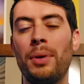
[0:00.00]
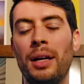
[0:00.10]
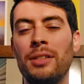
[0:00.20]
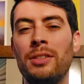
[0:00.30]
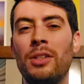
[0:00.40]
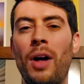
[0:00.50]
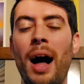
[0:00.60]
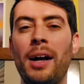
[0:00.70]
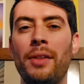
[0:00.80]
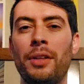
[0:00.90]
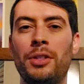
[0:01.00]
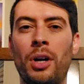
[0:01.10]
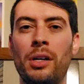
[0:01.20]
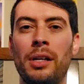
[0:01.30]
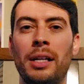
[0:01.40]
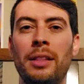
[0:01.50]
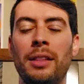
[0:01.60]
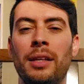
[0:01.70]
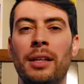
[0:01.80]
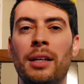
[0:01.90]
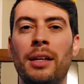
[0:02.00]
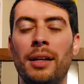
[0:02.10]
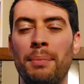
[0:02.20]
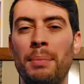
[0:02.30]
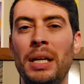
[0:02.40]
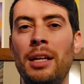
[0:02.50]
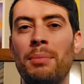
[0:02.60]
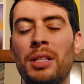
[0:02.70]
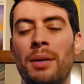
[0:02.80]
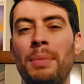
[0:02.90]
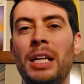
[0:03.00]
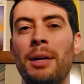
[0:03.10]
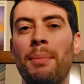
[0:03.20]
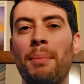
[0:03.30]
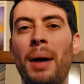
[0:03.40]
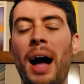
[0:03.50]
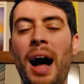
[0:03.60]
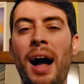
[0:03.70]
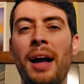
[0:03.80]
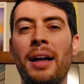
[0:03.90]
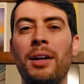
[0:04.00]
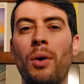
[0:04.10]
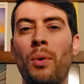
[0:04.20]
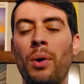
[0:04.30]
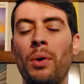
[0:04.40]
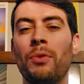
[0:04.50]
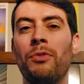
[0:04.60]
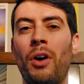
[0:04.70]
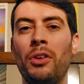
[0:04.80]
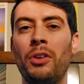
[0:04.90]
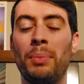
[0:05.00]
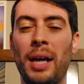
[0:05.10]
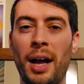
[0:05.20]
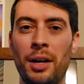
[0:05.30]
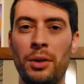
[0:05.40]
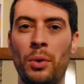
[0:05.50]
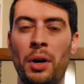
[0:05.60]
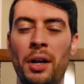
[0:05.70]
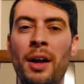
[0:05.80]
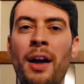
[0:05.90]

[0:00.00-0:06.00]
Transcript: it is still high on the chart in the medium to medium high oil volume category